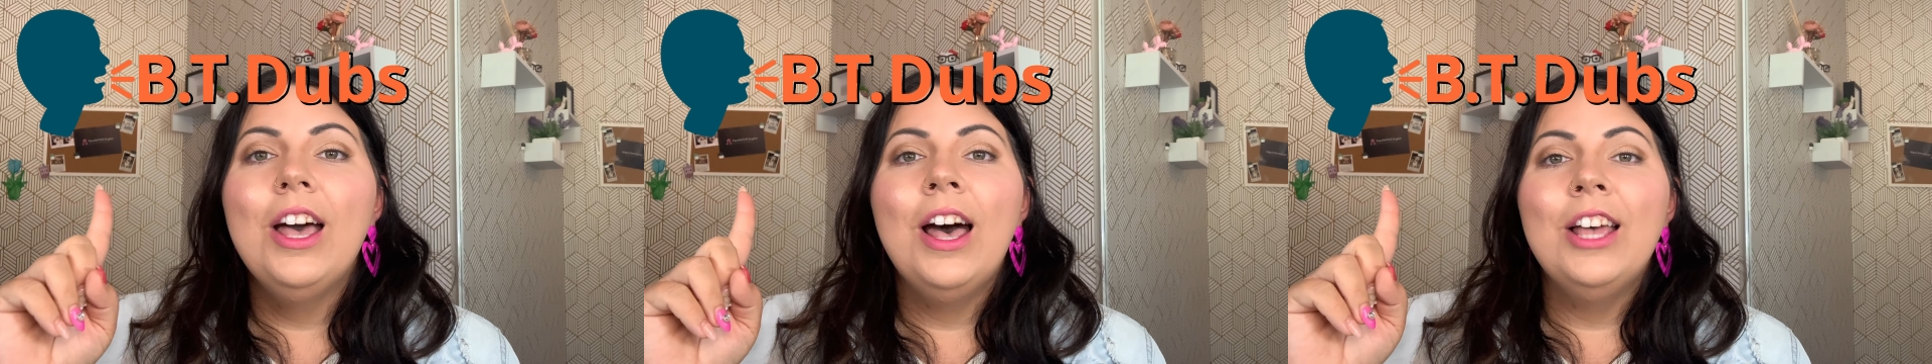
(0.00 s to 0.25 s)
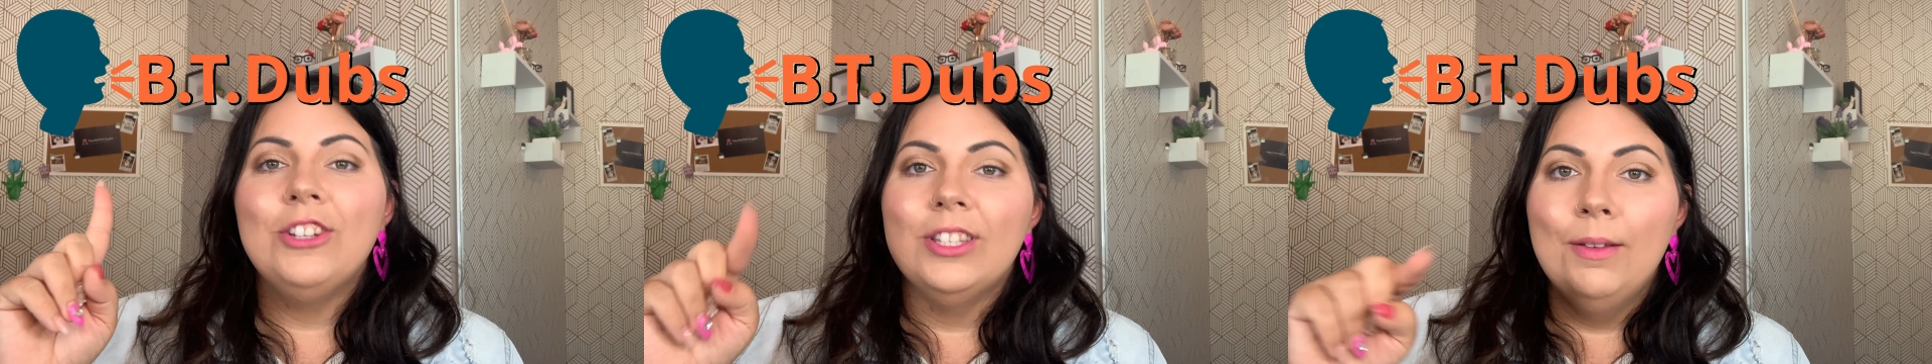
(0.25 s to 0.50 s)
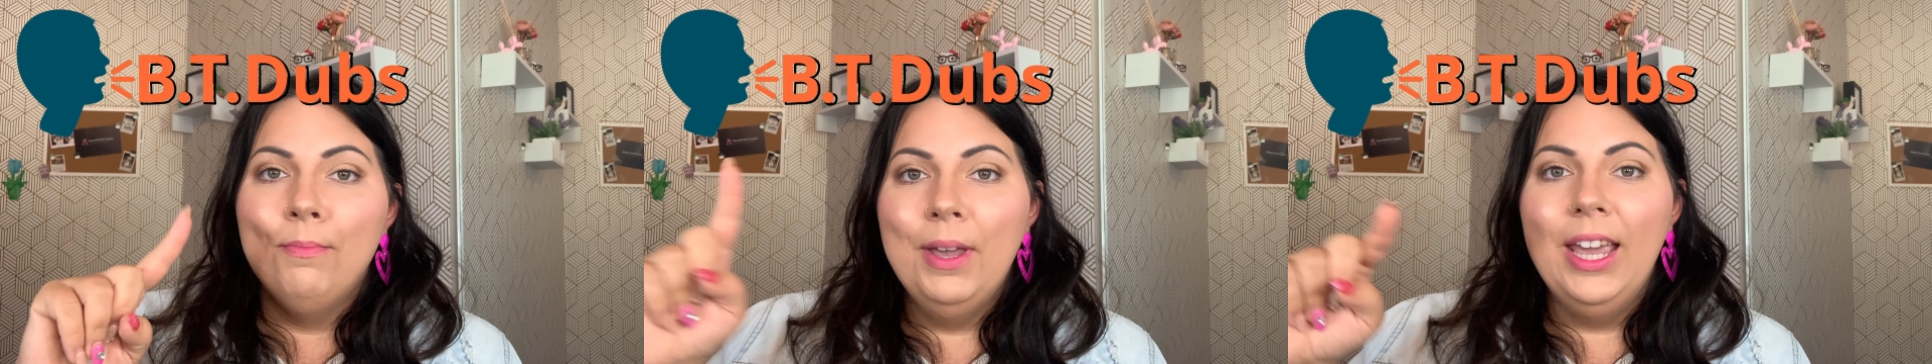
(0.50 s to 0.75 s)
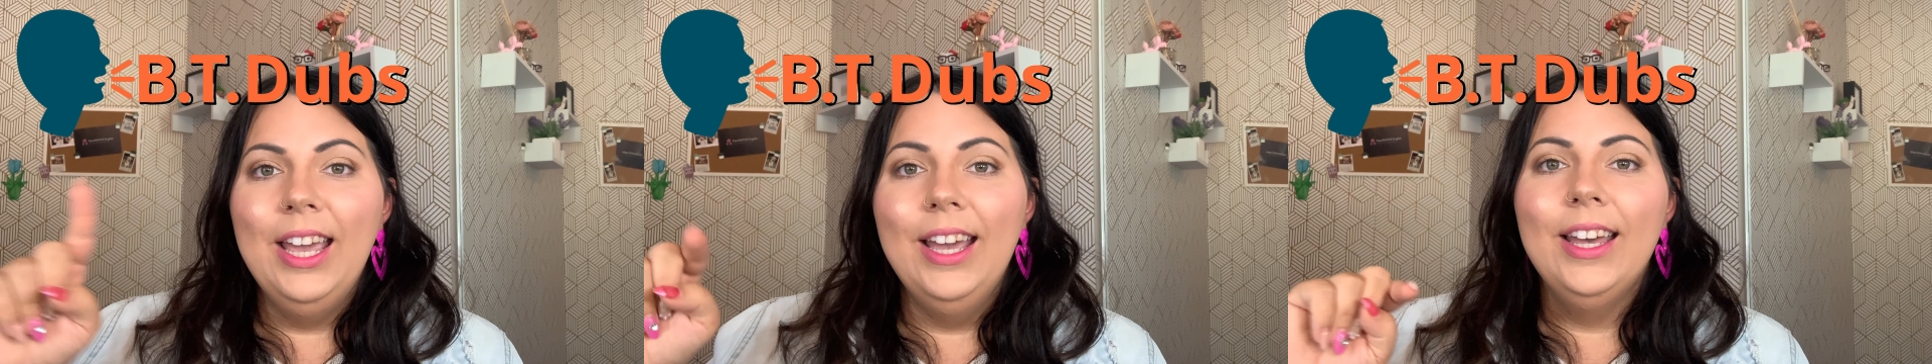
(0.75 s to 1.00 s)
it's just a
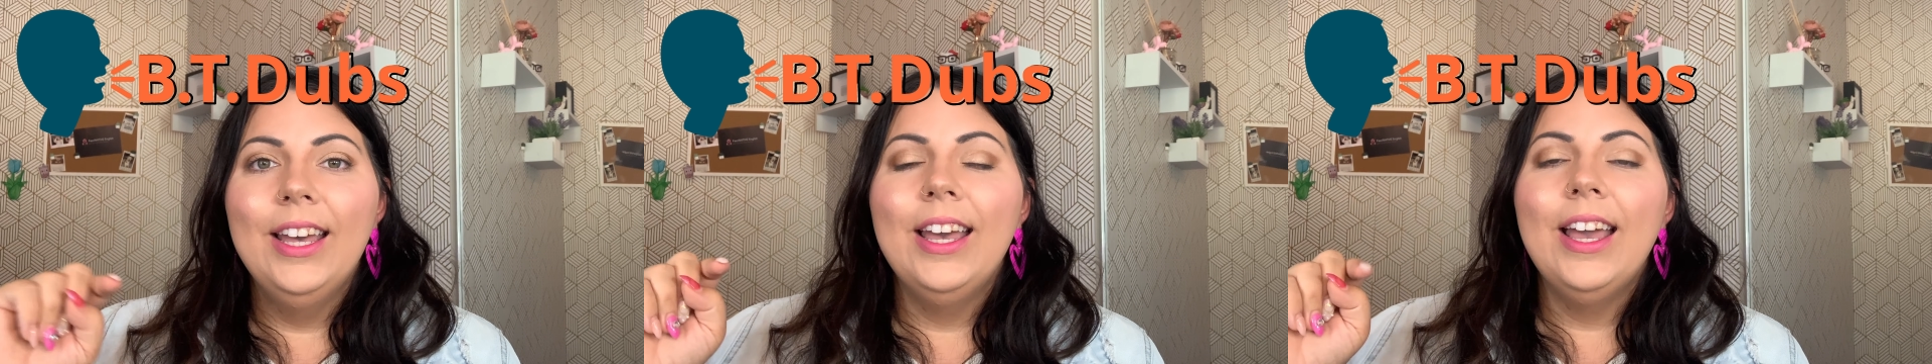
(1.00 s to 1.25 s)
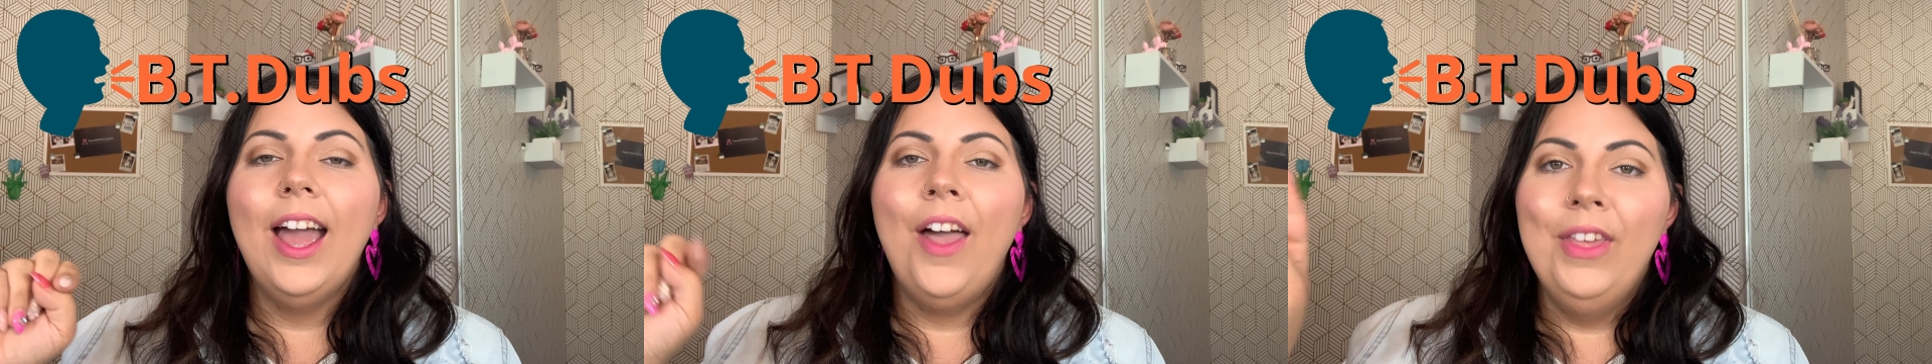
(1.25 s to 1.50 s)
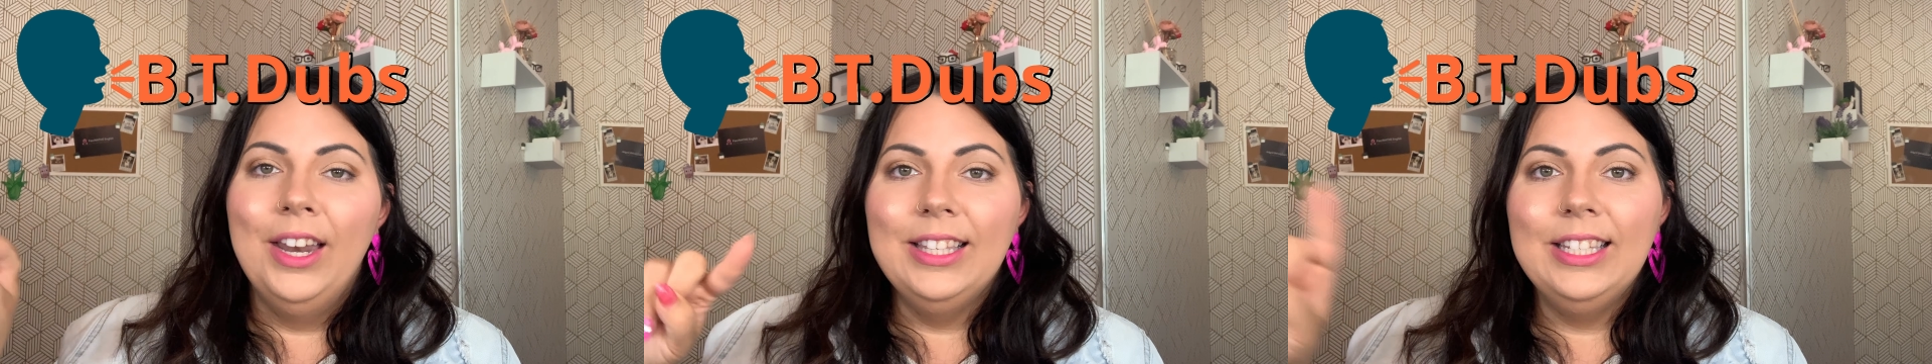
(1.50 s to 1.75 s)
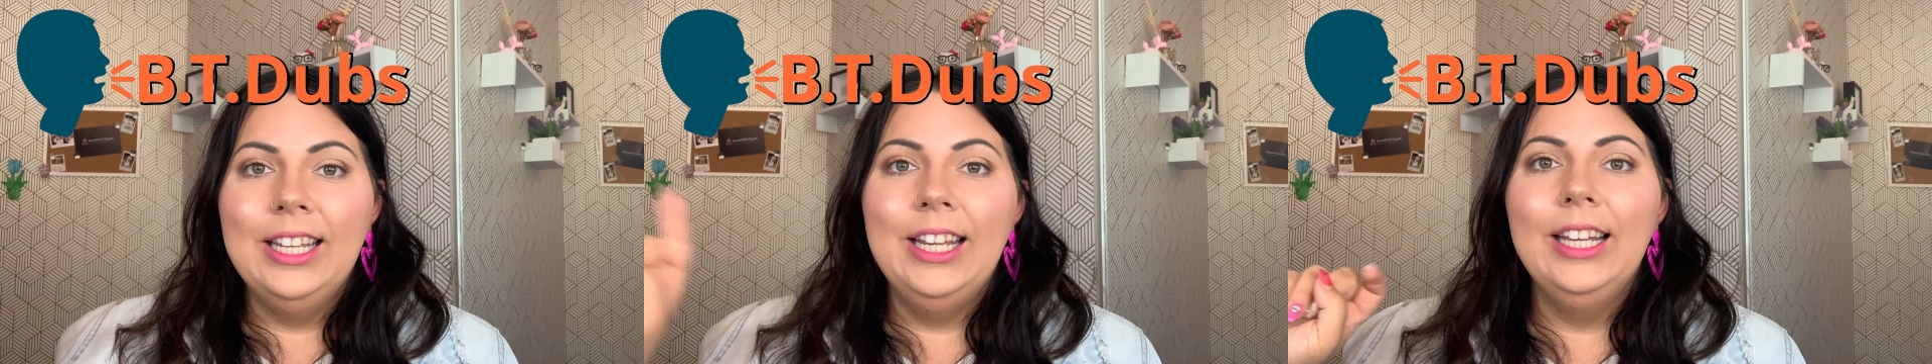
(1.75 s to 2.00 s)
B and then a
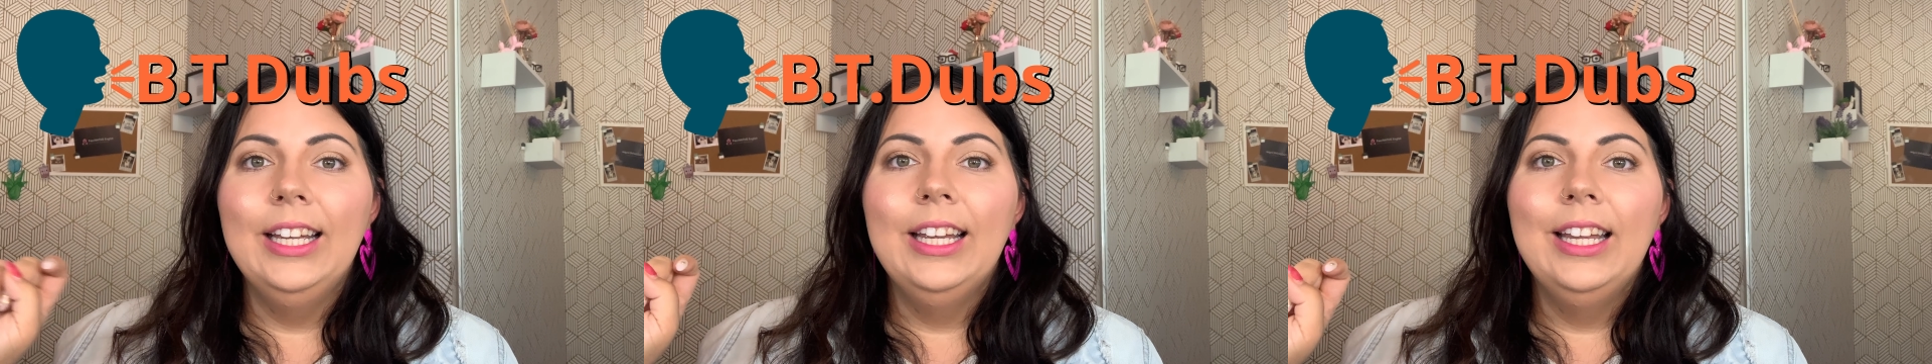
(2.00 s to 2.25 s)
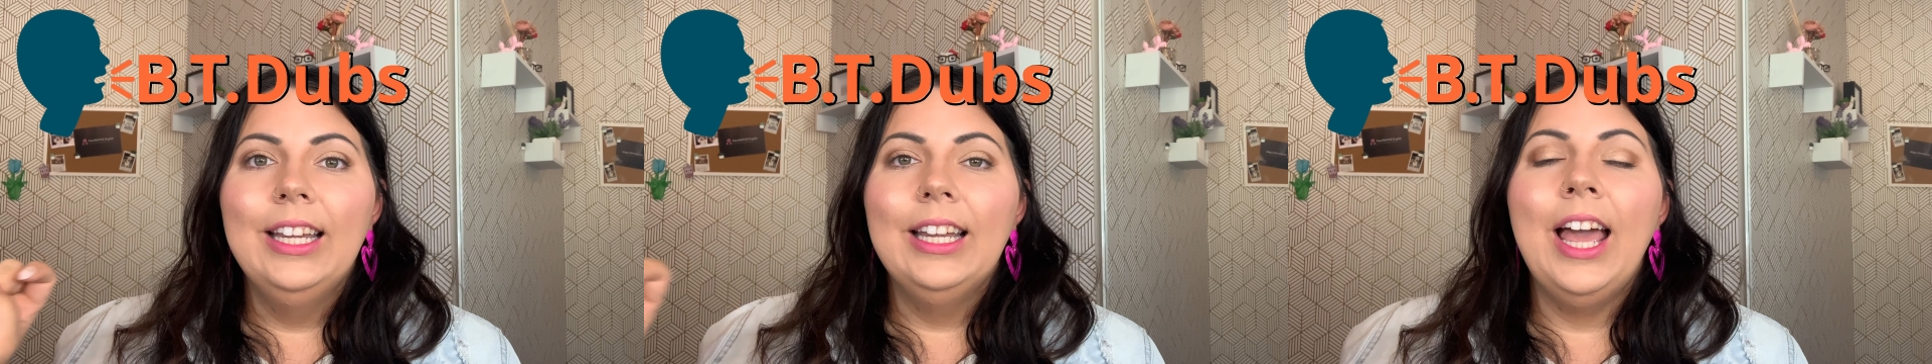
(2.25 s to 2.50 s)
T